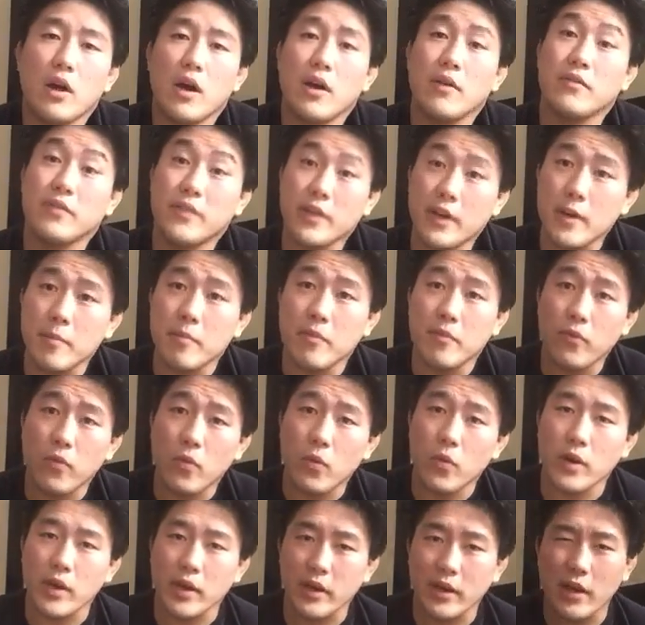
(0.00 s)
I've done it
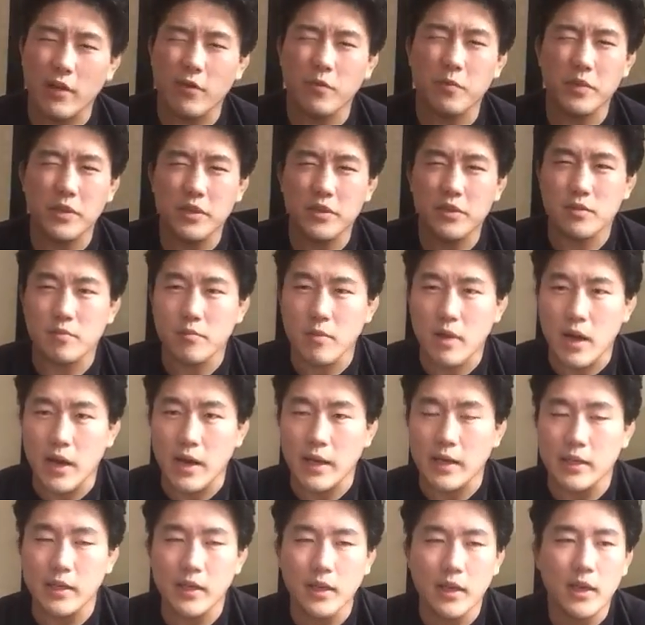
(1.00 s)
before, and I gotta have peace of
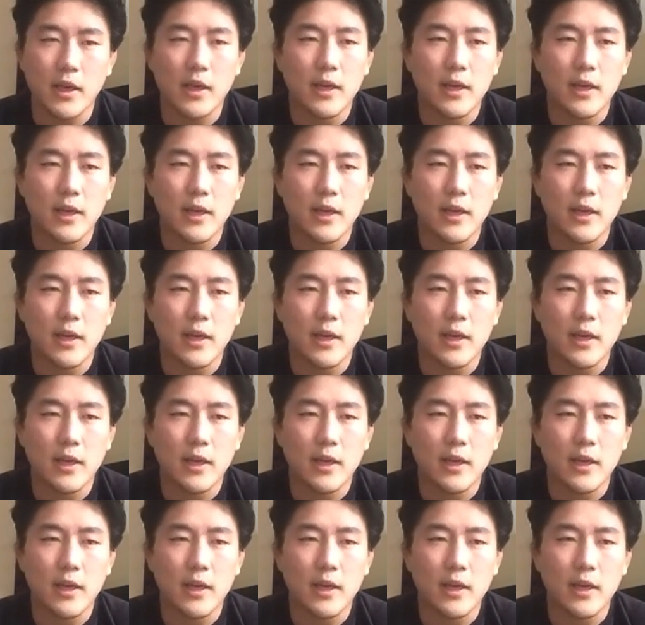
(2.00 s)
mind